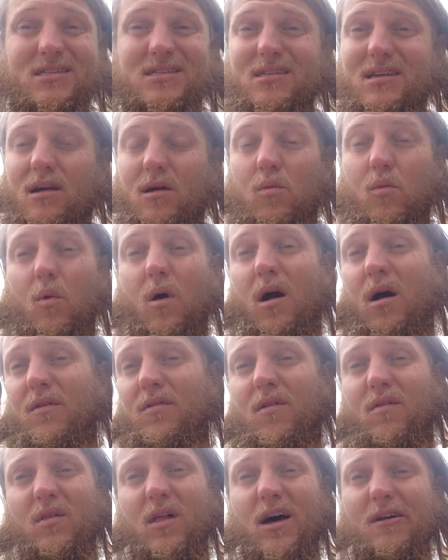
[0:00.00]
It's like, wow,
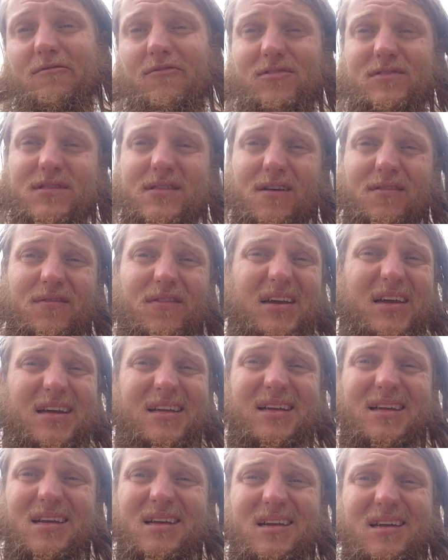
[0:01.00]
the levels of
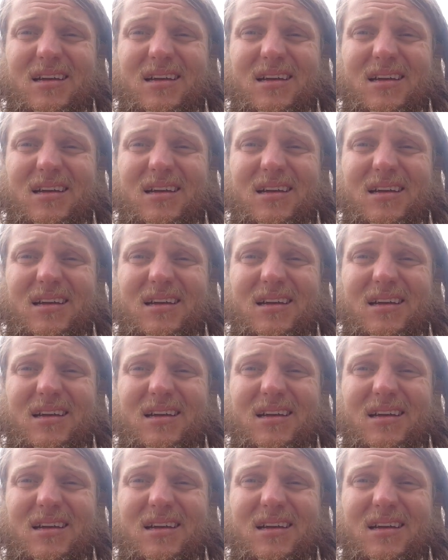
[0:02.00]
it.